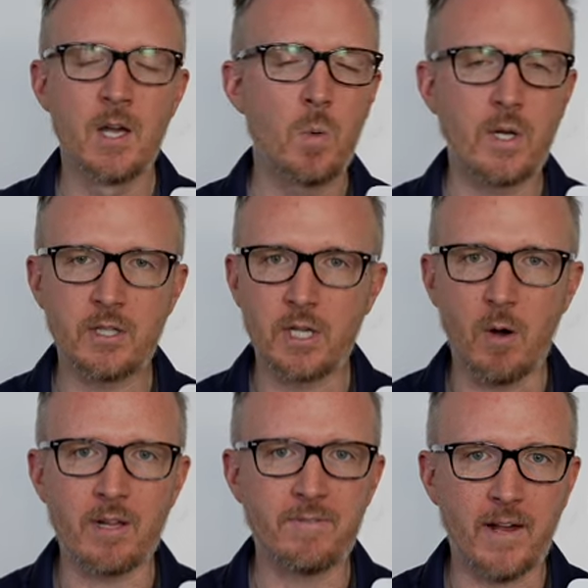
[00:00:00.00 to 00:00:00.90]
when you're
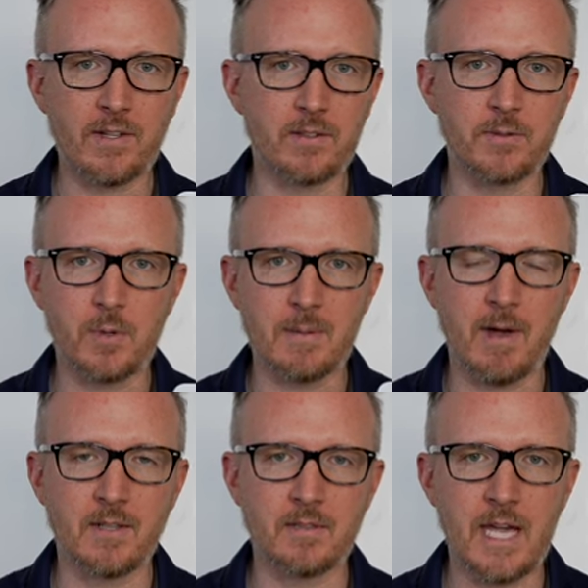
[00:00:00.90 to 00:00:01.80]
going faster than 20
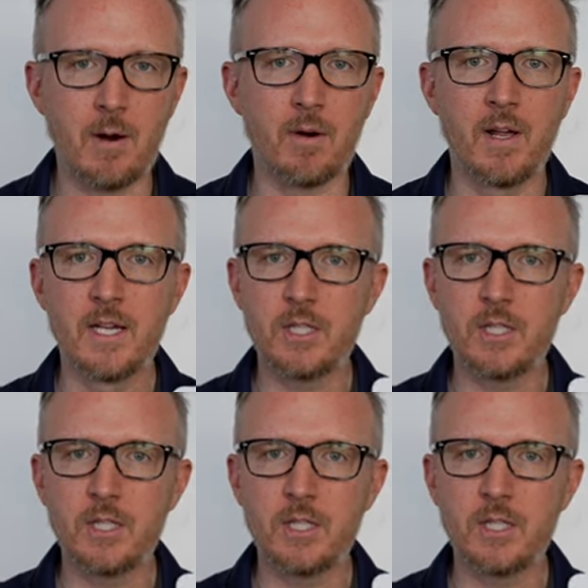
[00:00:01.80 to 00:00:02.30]
miles an hour,